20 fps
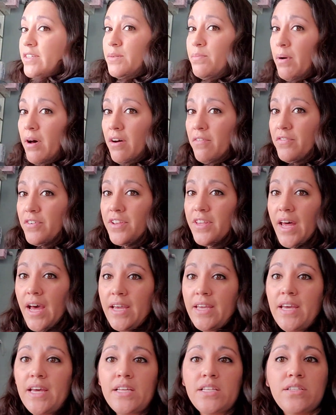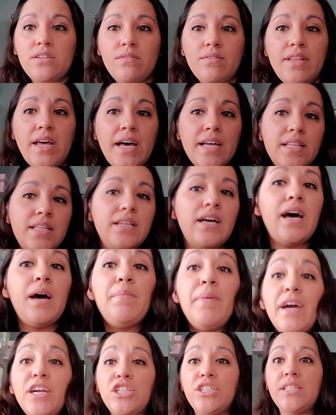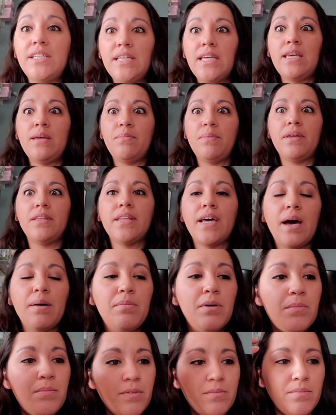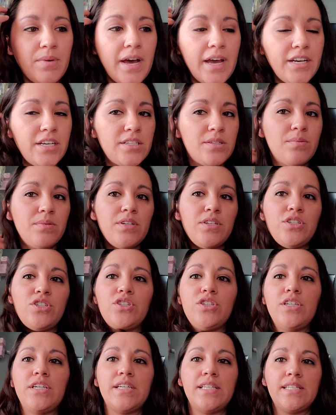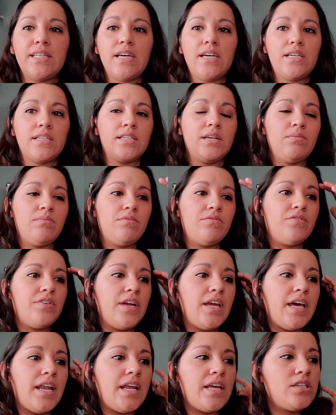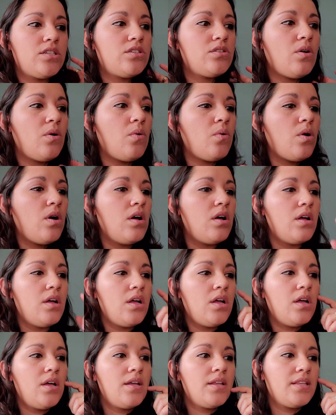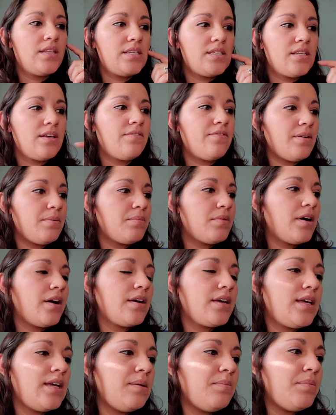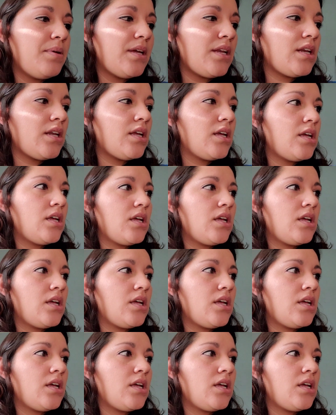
spot for that yet. So that, I'm actually keeping that, but I just wanted to show you guys that because I would forget it. So the stuff I'm not keeping,